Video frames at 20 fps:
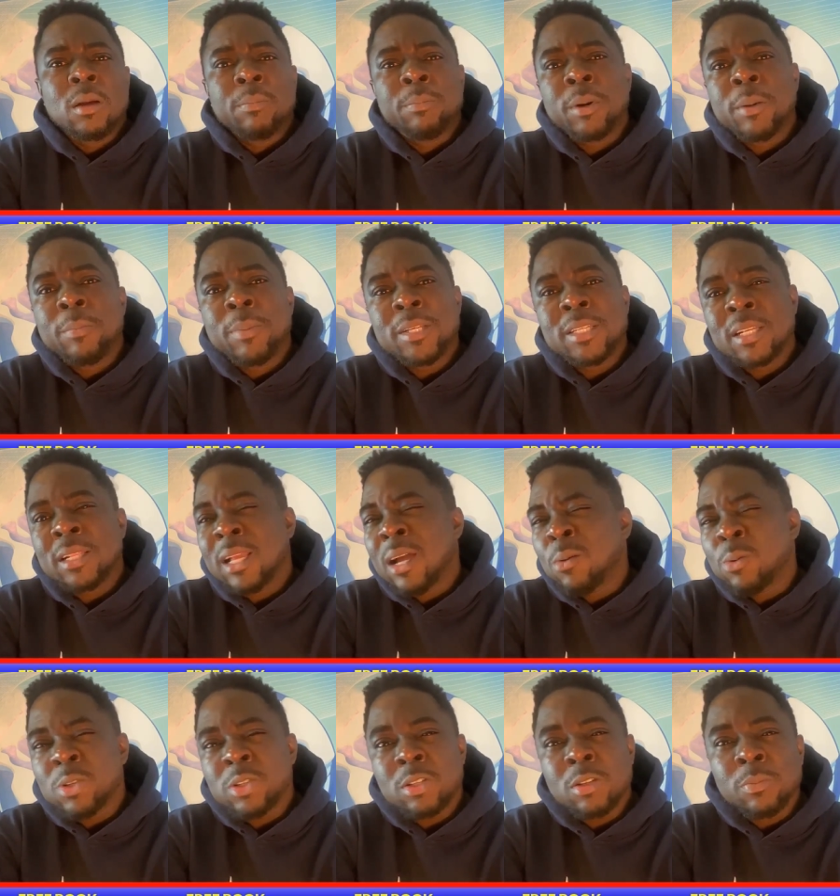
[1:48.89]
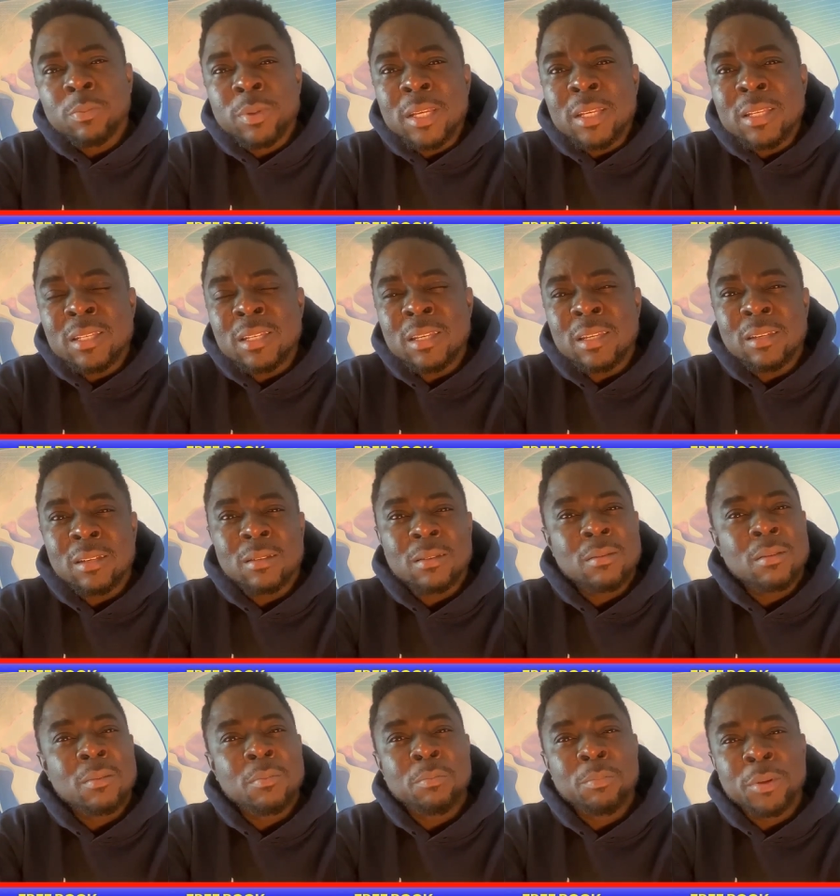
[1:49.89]
But basically, I was too busy
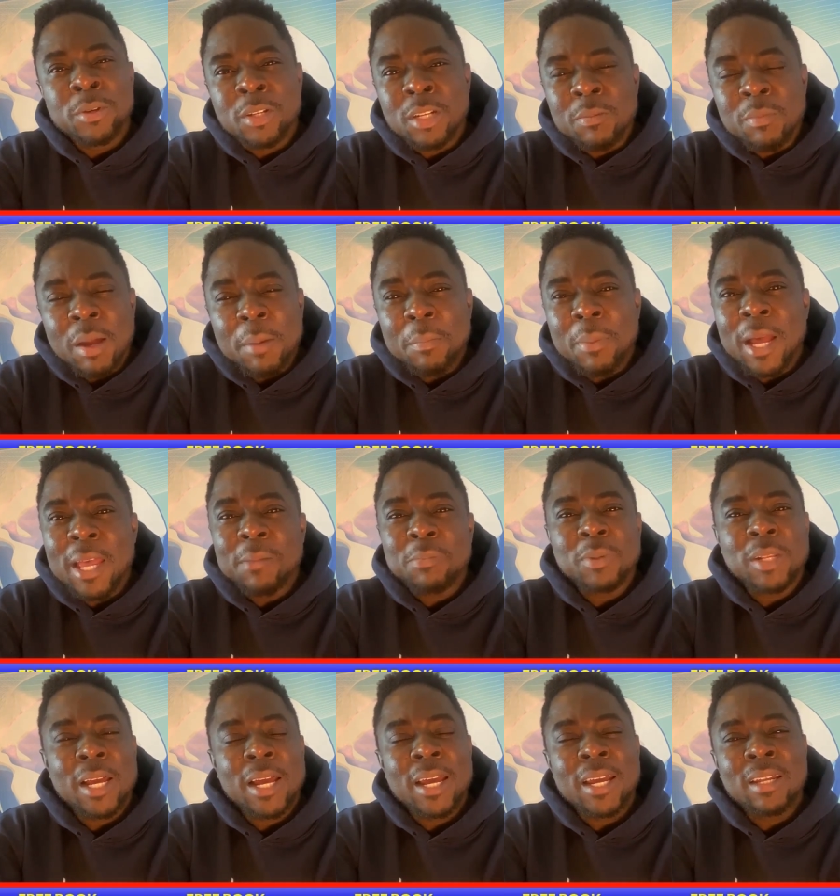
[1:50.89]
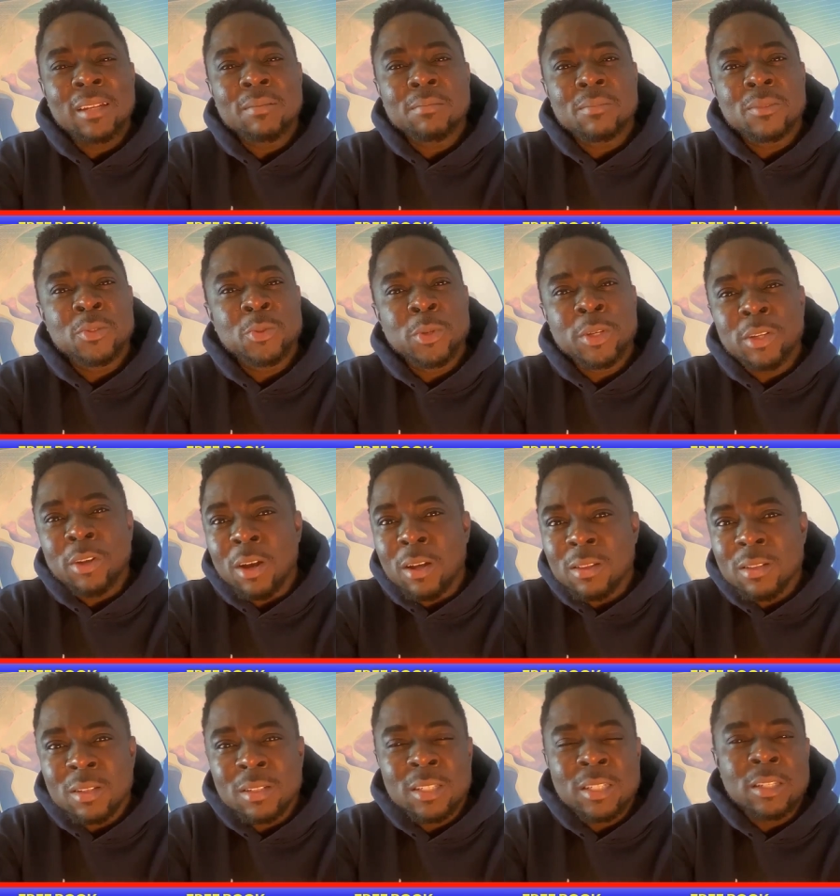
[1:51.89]
building my pipeline, doing
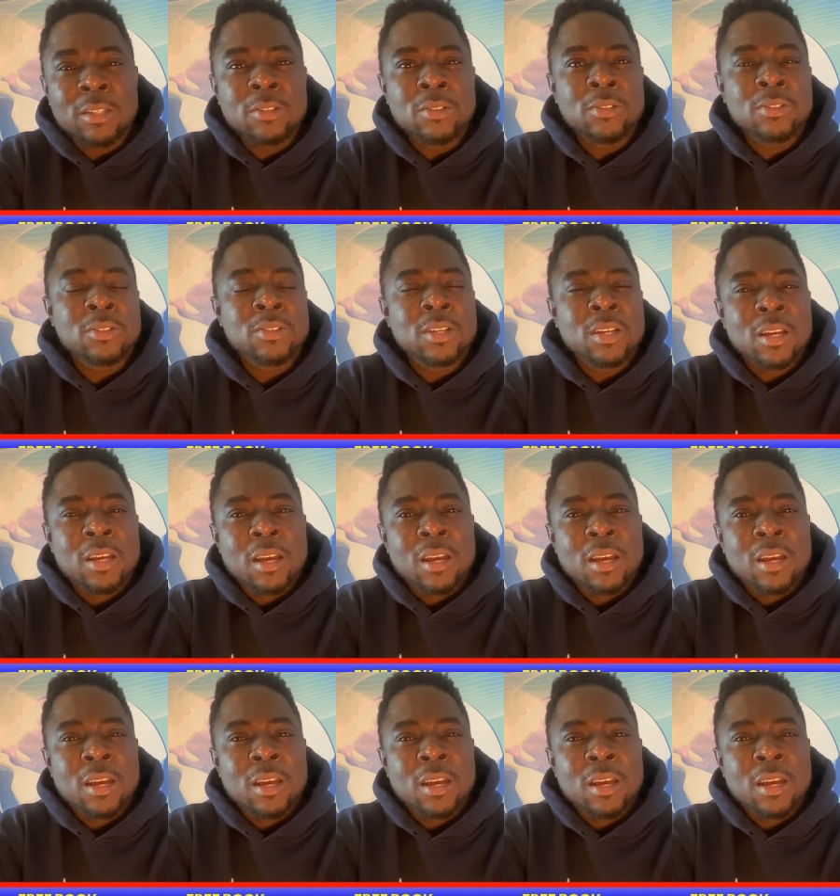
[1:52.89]
other deals,